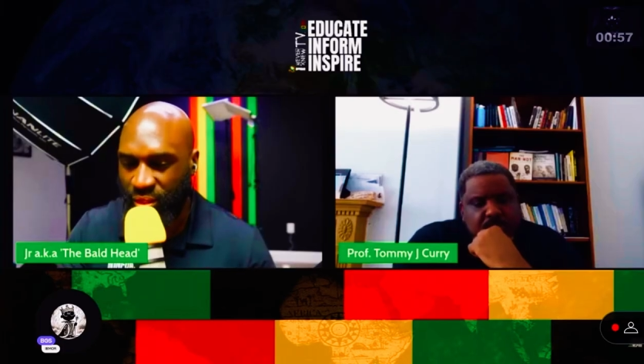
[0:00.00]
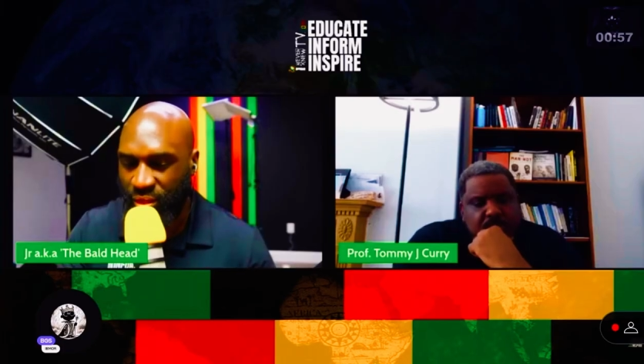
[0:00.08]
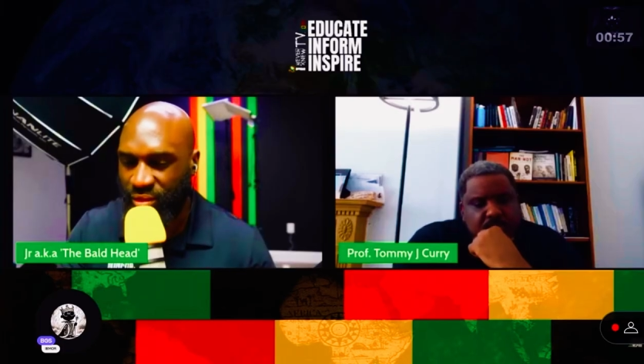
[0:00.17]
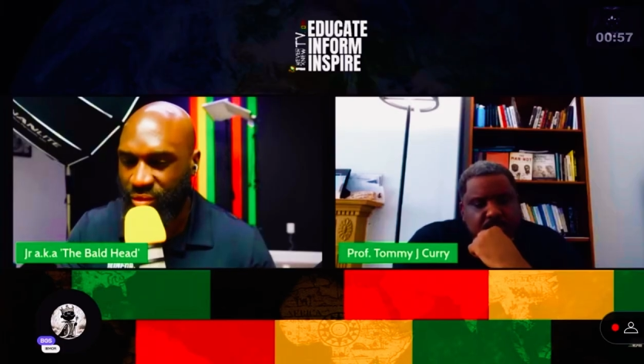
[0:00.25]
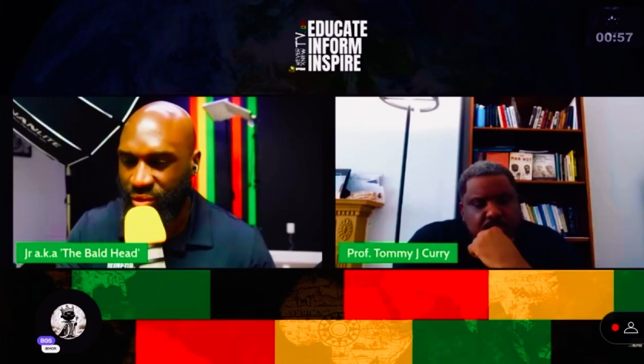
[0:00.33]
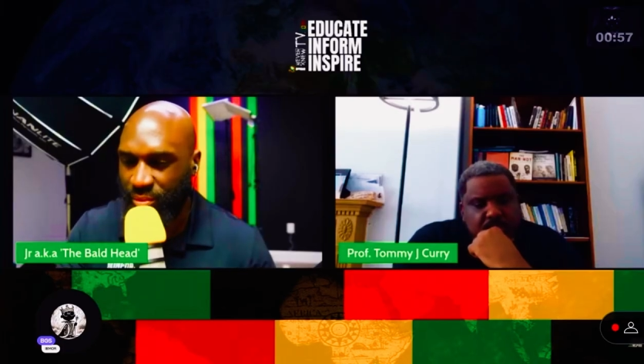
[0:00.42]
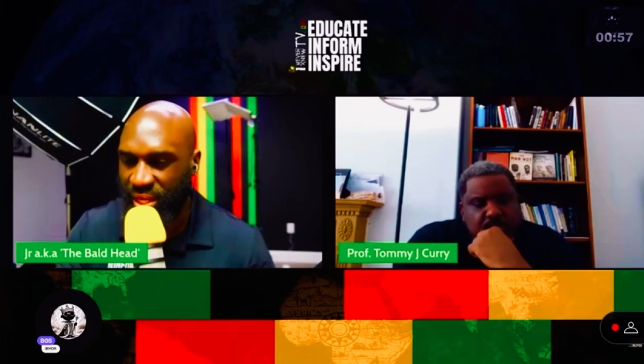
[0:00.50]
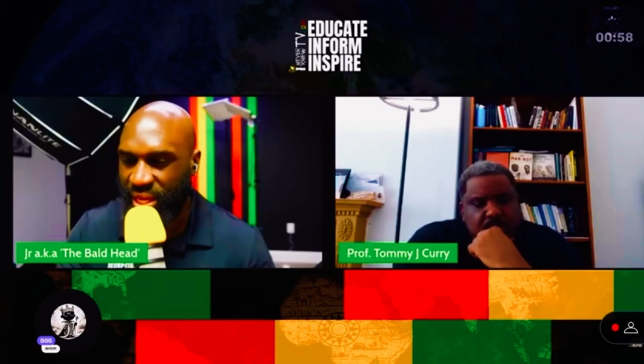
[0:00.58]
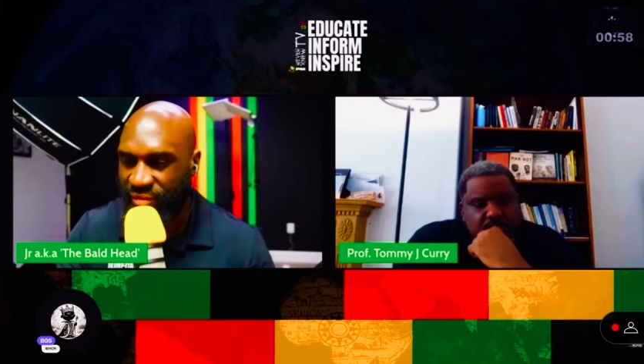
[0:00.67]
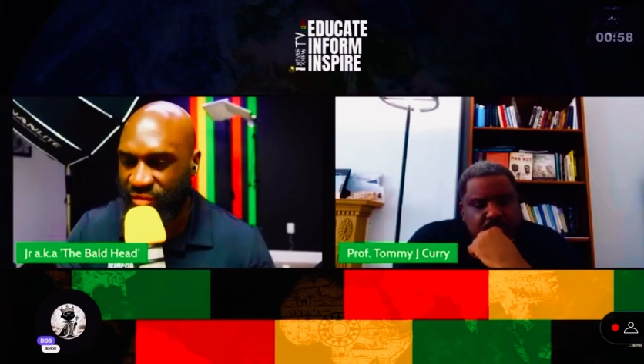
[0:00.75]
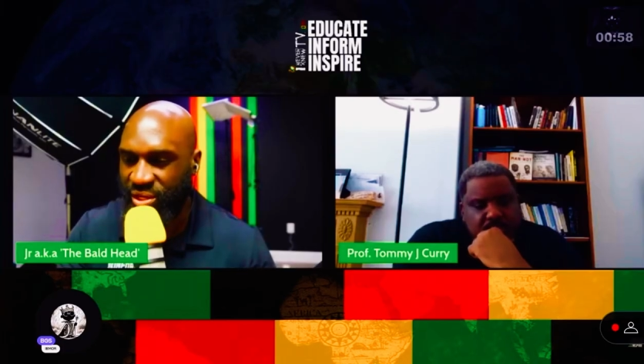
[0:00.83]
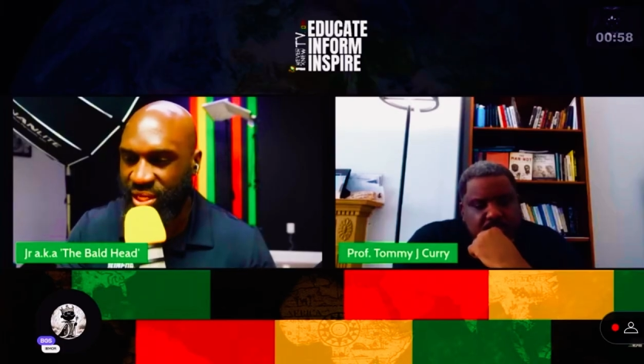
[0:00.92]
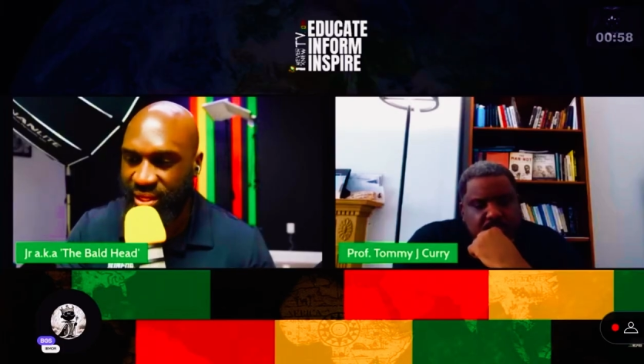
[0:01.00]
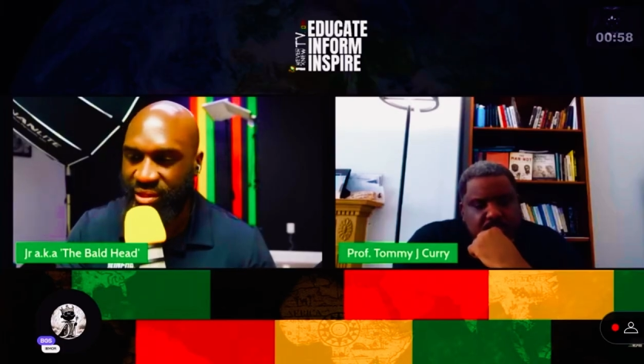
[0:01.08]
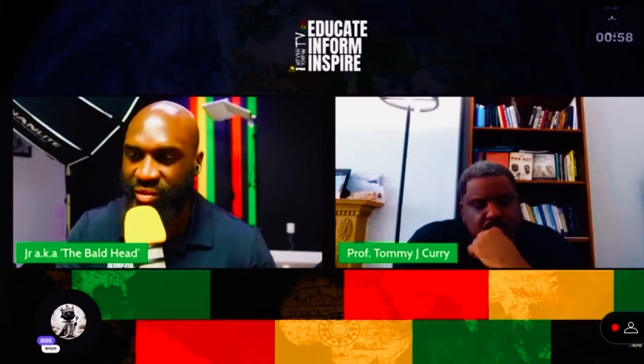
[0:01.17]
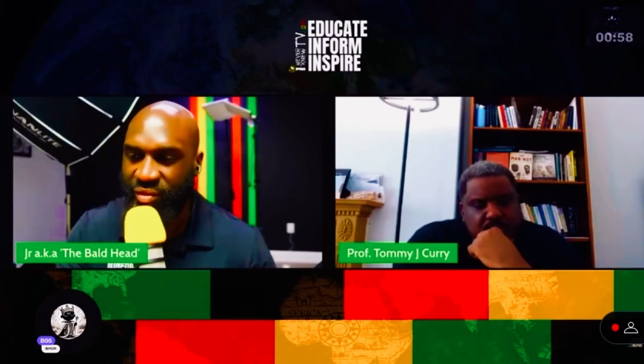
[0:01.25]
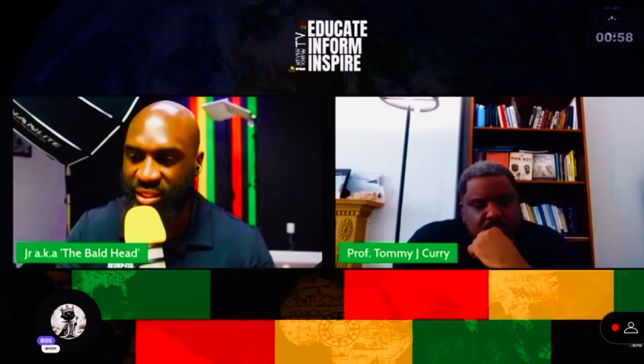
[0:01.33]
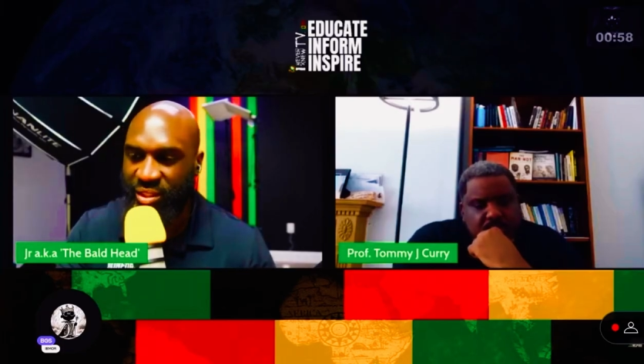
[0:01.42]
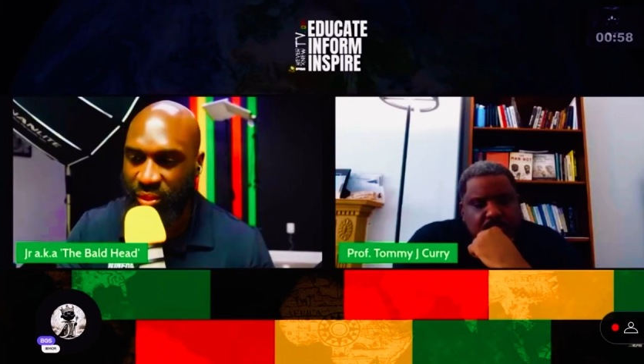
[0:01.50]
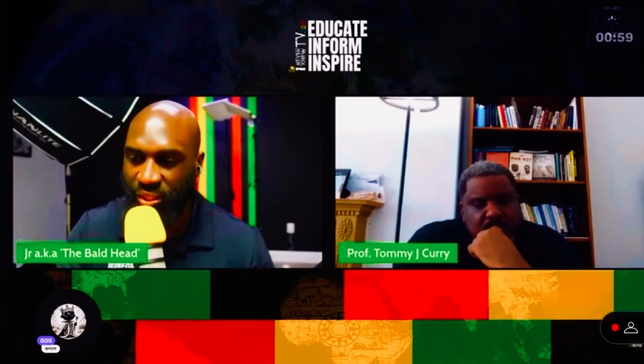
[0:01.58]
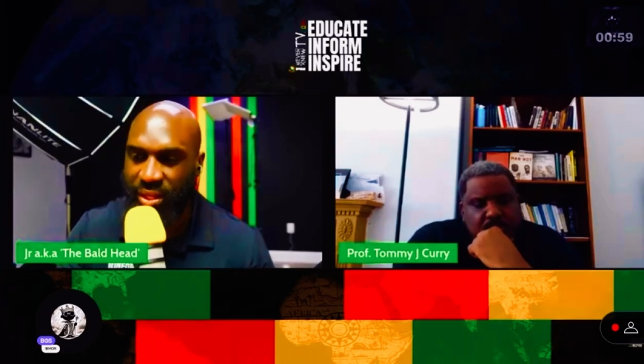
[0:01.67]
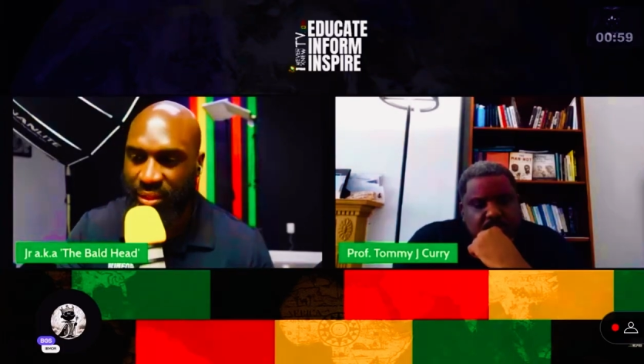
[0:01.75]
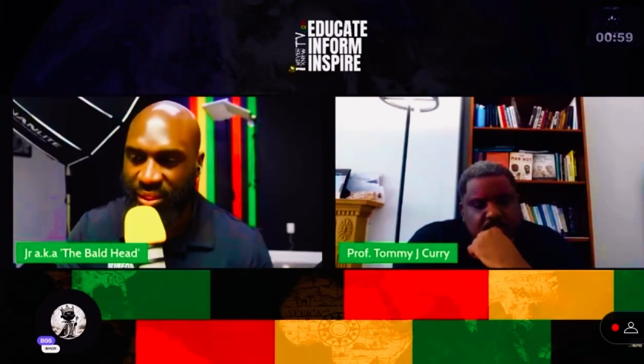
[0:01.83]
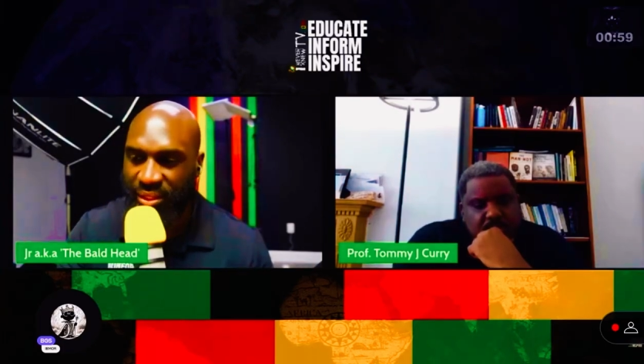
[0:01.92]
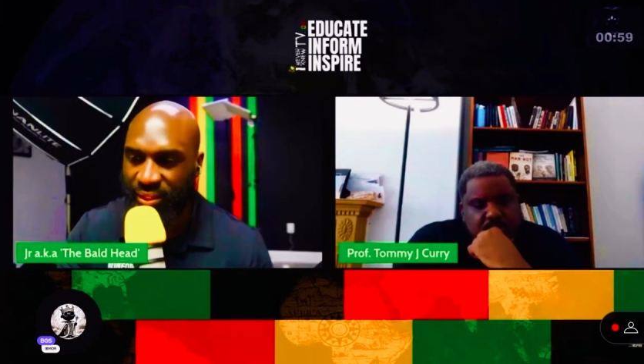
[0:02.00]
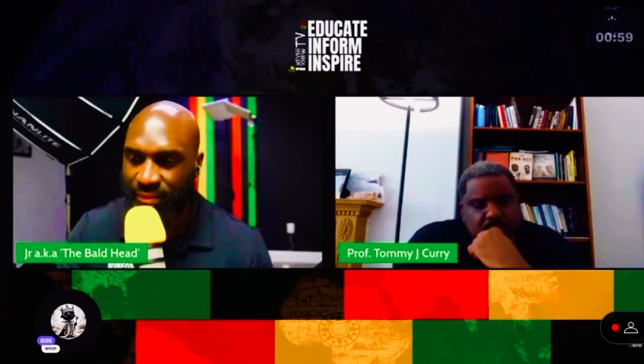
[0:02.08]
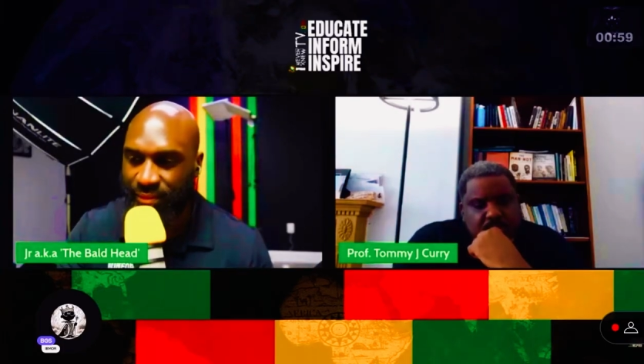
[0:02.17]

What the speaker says: also their behavior and their interaction with that person.